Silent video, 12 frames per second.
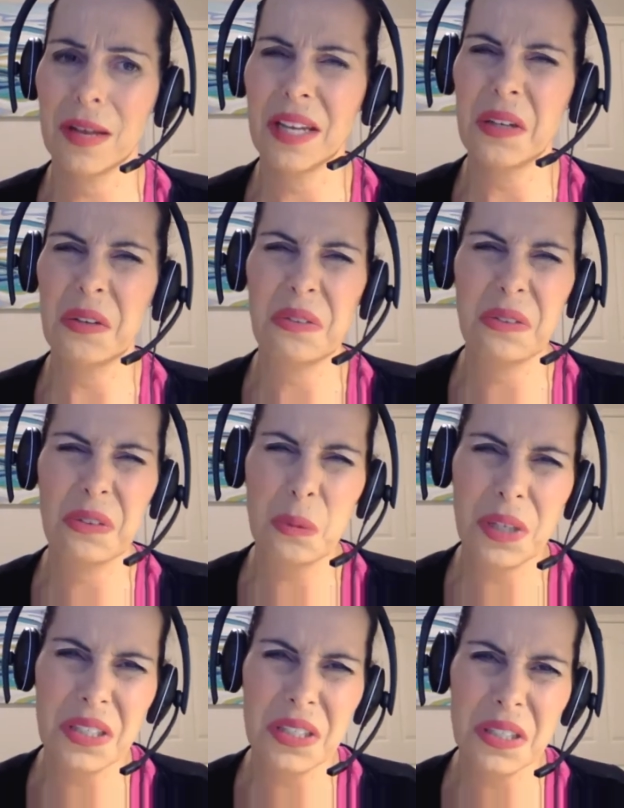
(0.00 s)
and
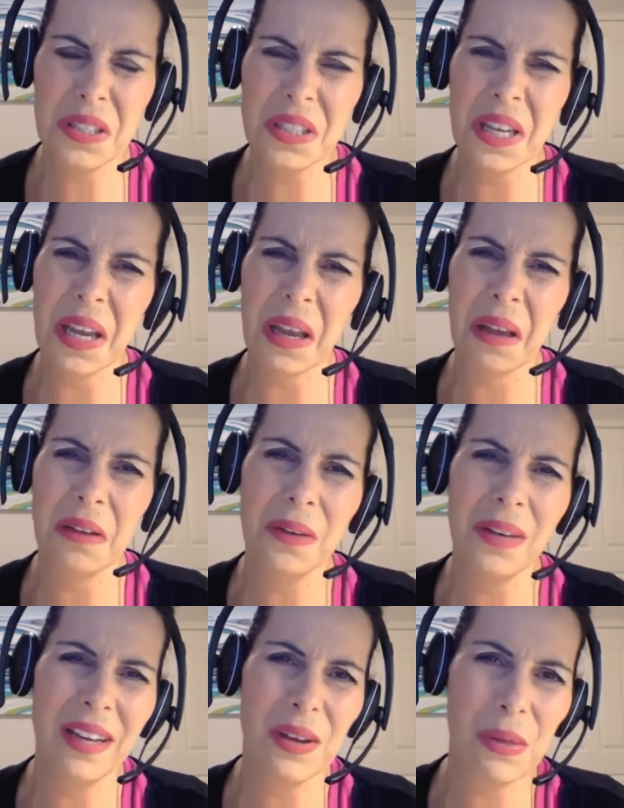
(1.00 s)
squint and say,
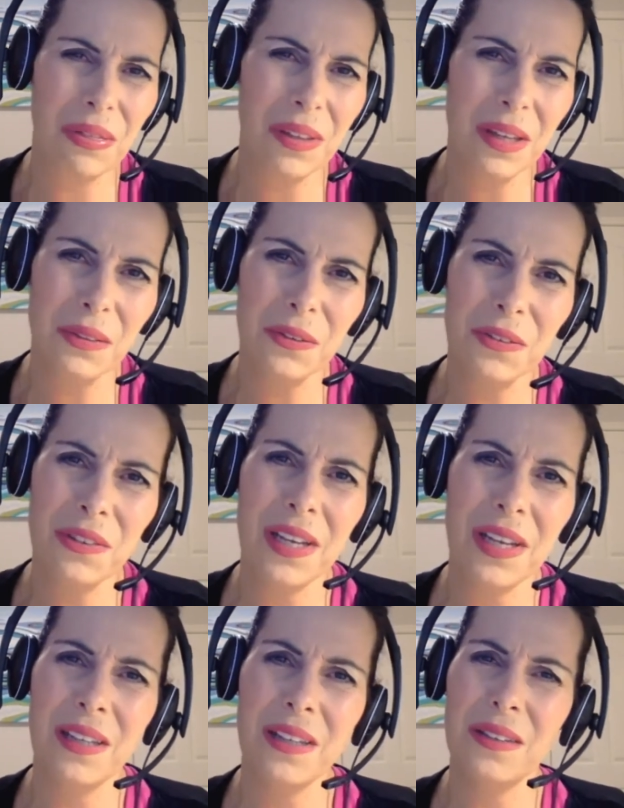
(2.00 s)
okay, I think they're
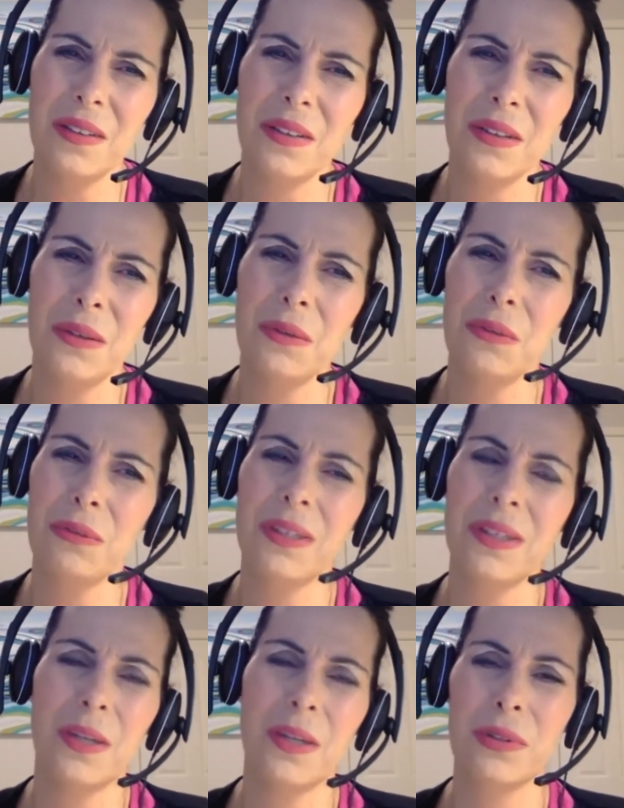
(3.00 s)
saying the Q3
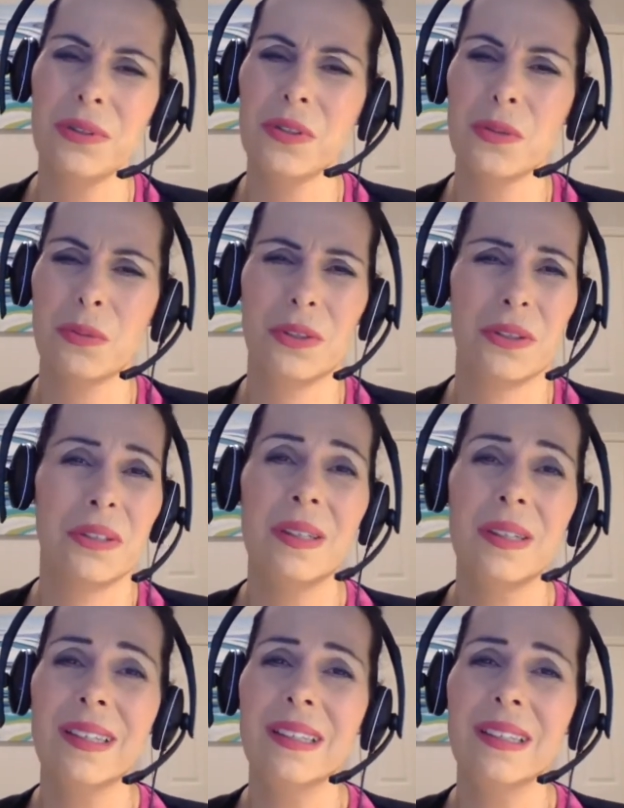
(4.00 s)
numbers were good,